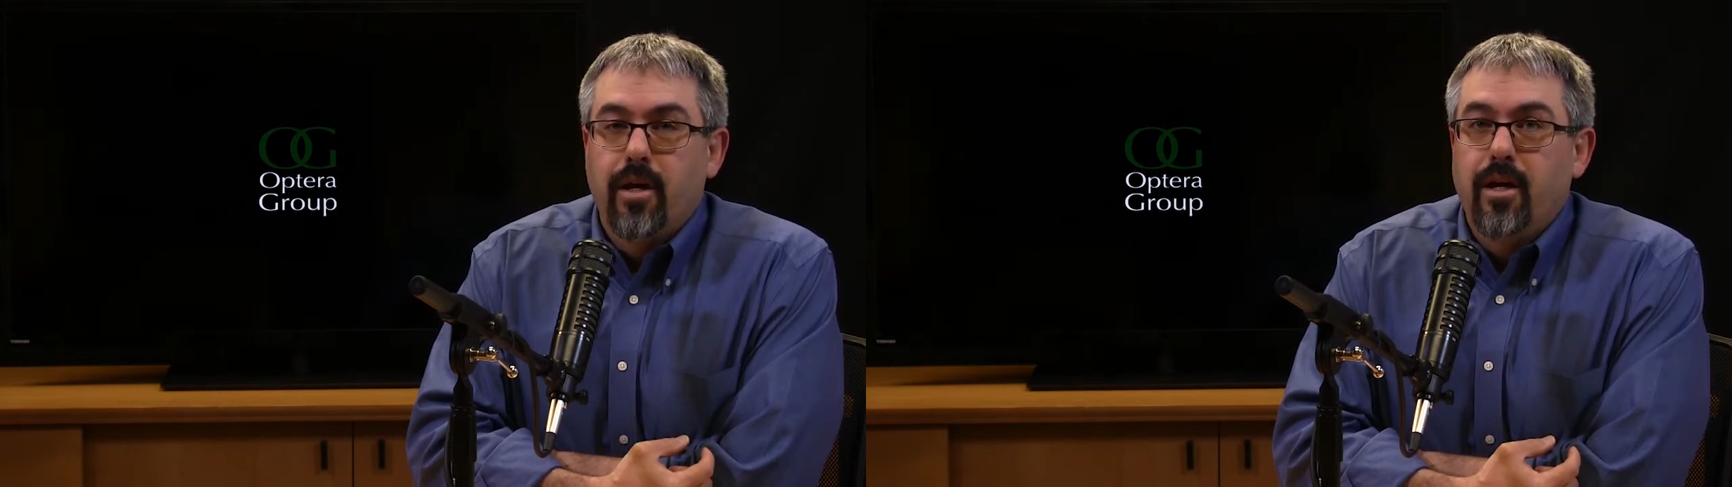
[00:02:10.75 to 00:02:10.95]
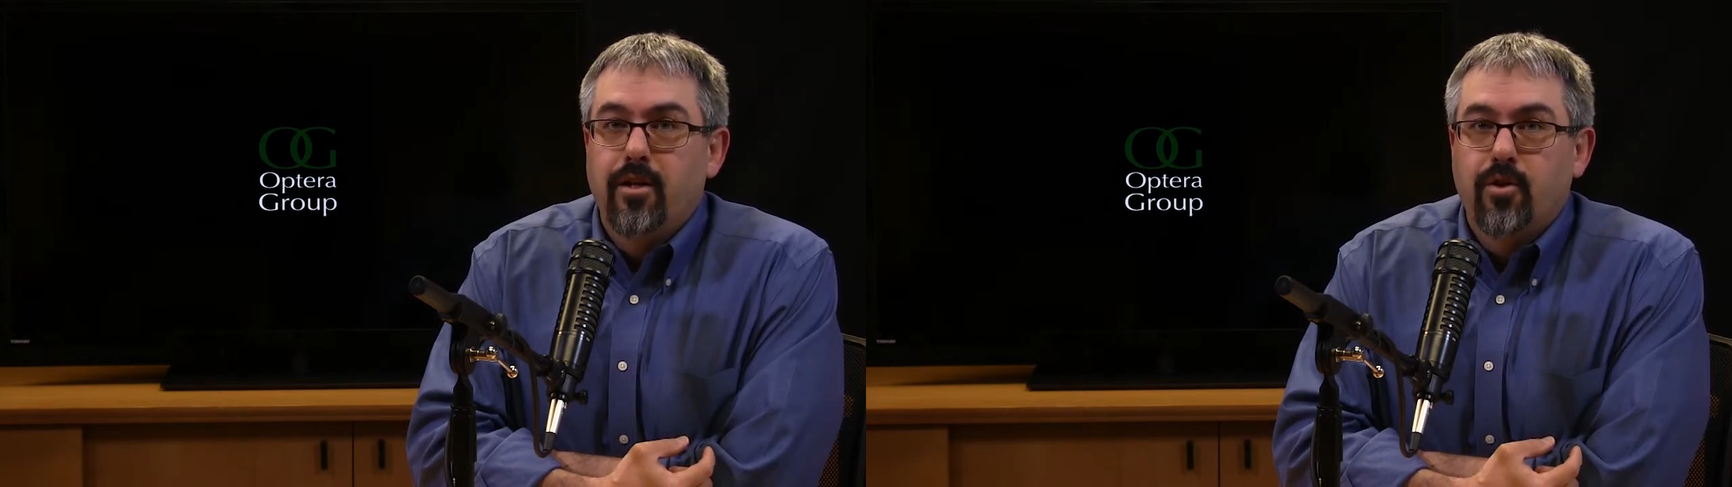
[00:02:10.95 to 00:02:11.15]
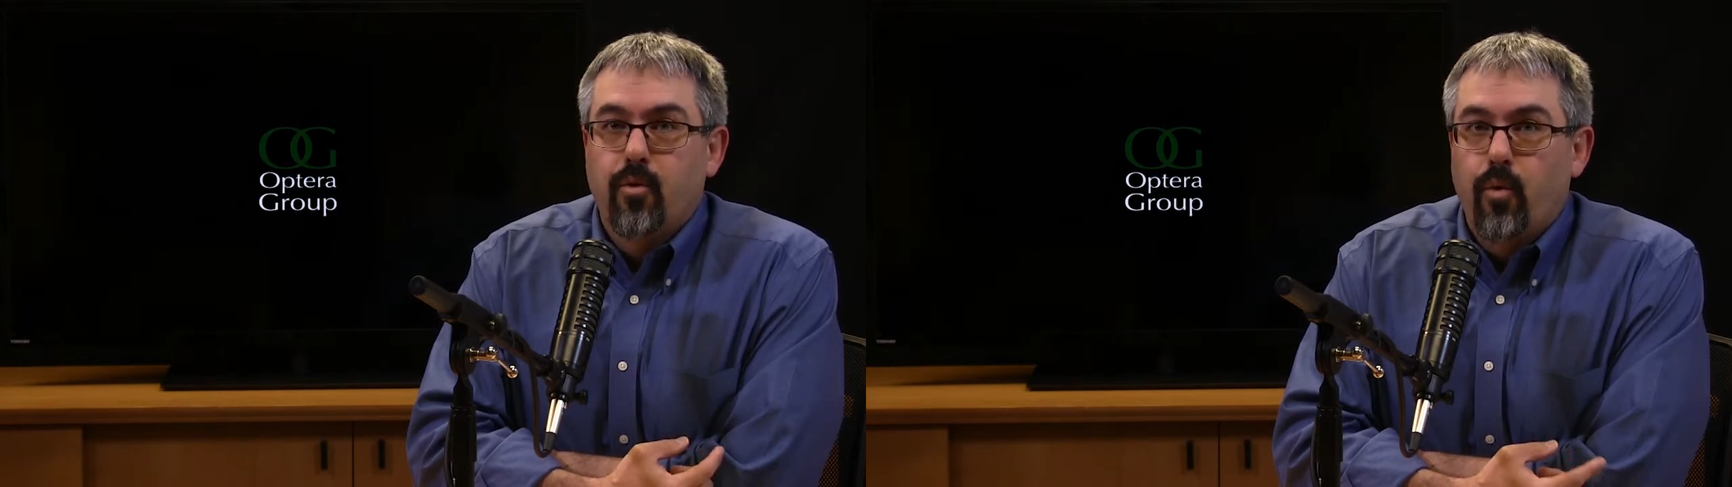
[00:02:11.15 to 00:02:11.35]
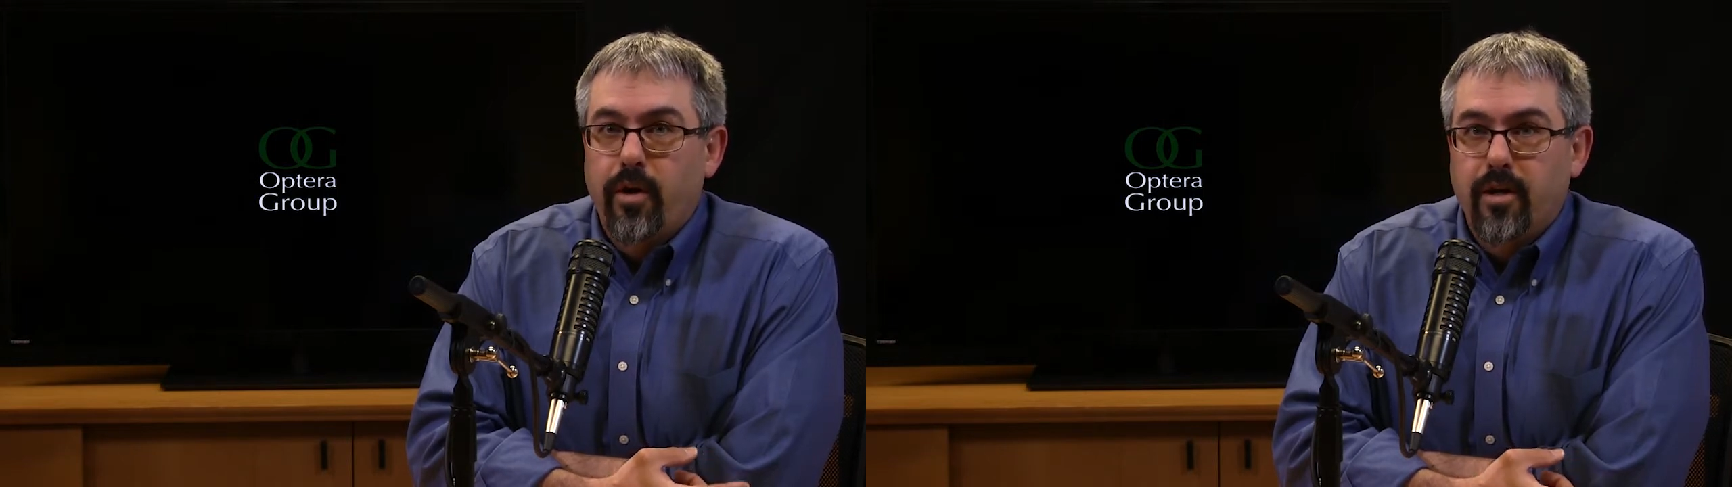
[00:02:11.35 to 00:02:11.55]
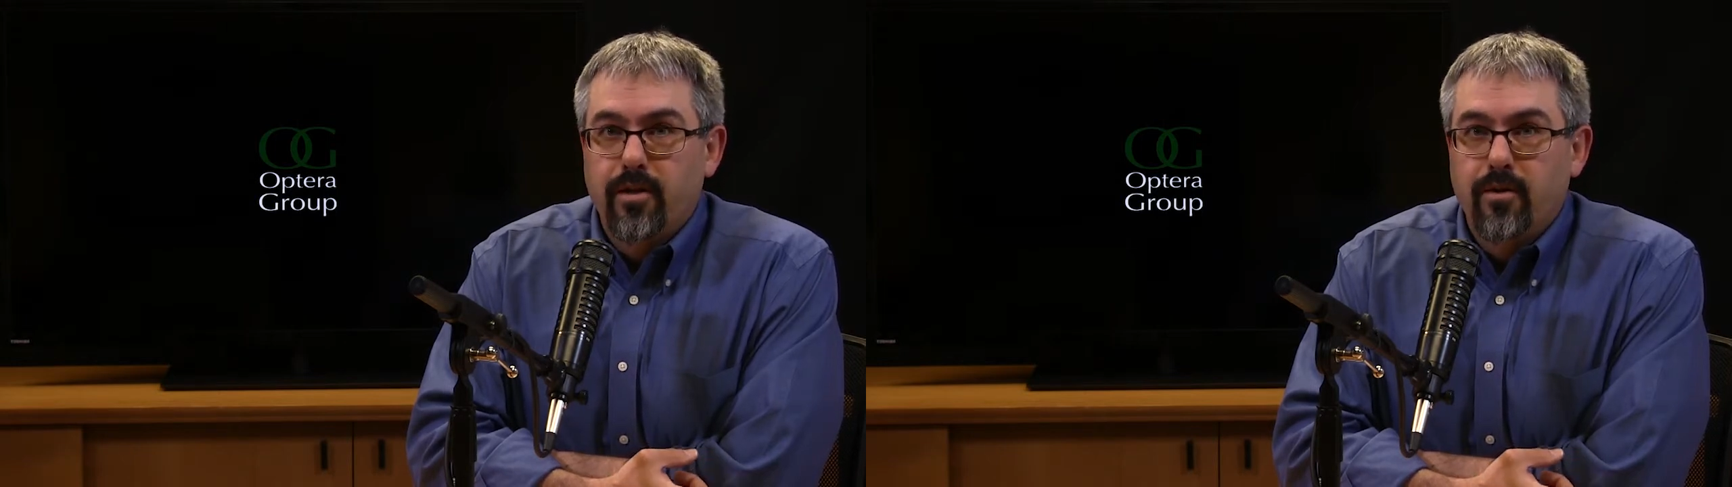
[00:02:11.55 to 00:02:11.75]
it's
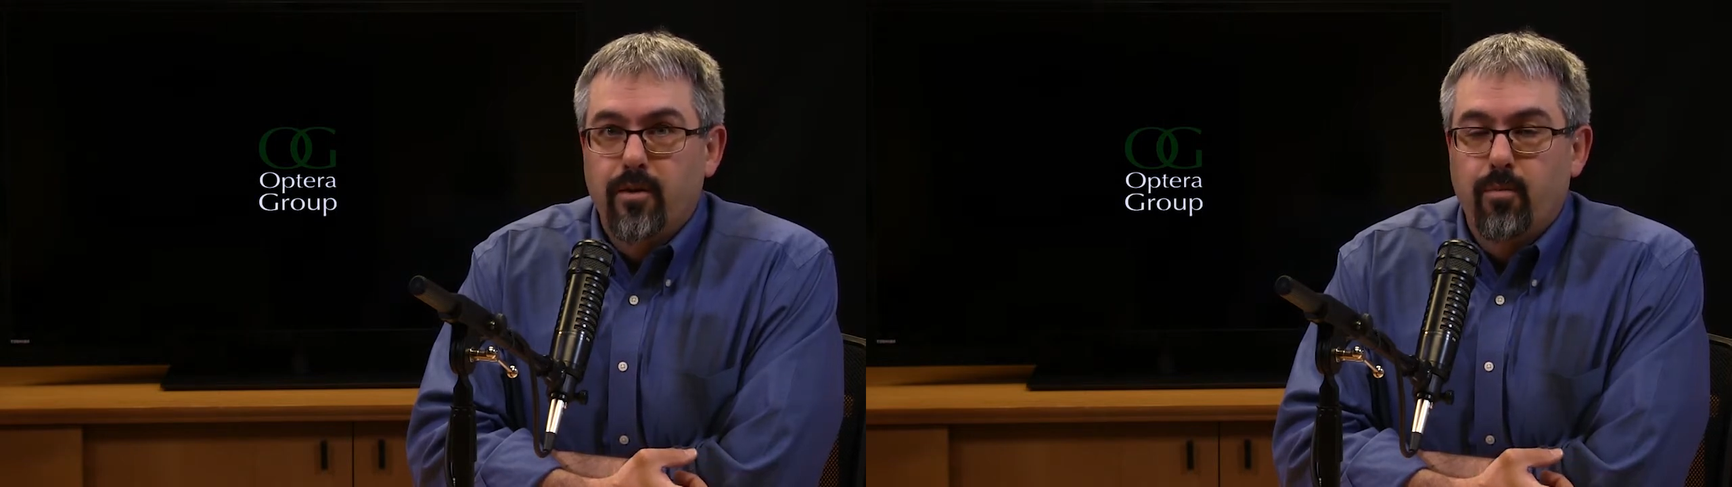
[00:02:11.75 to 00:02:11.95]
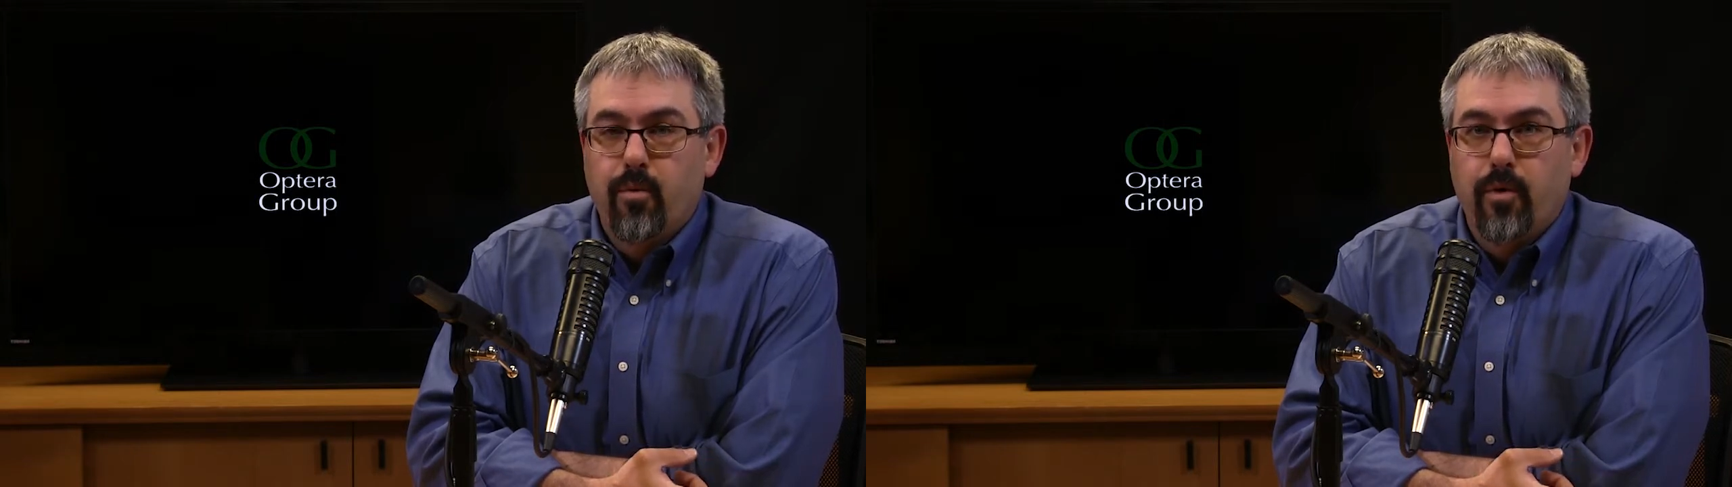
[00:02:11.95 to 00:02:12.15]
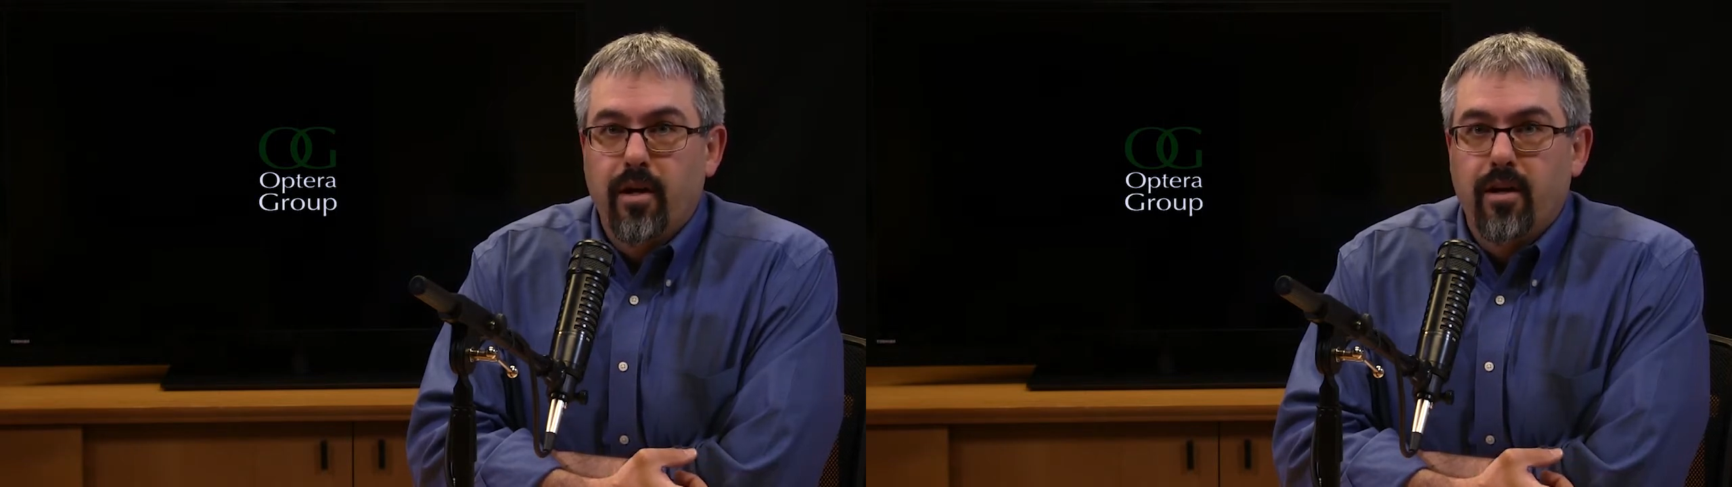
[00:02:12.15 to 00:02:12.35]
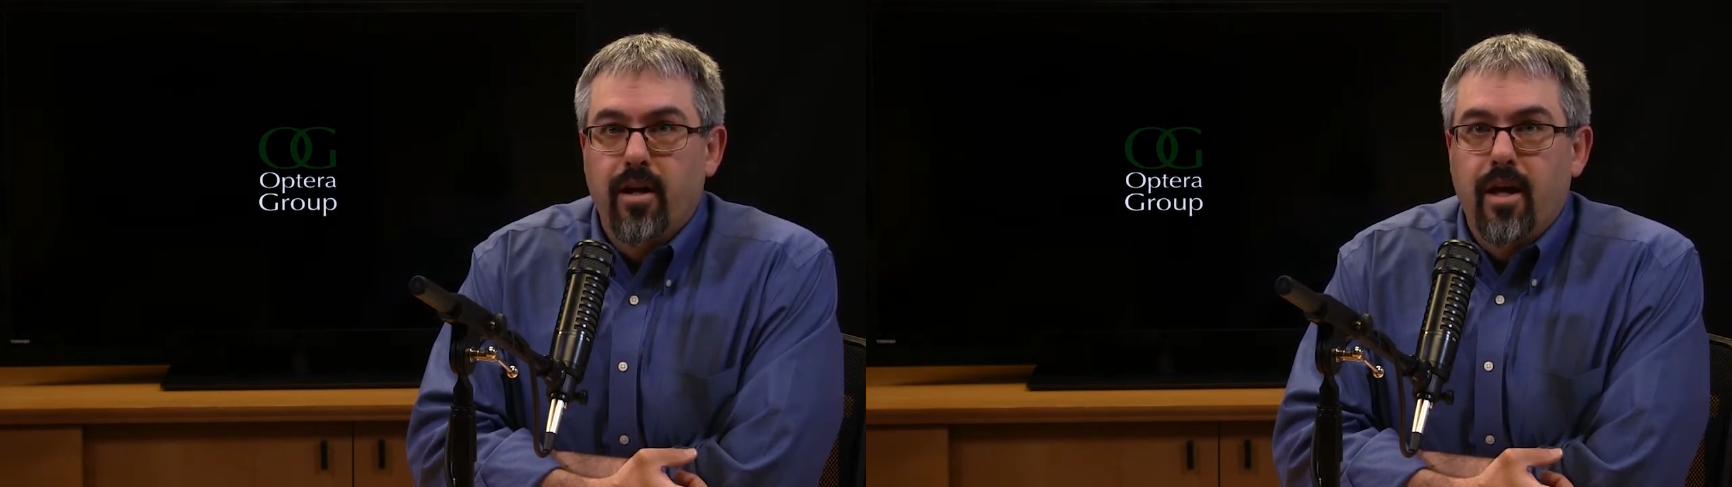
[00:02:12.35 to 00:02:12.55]
quick and to the point,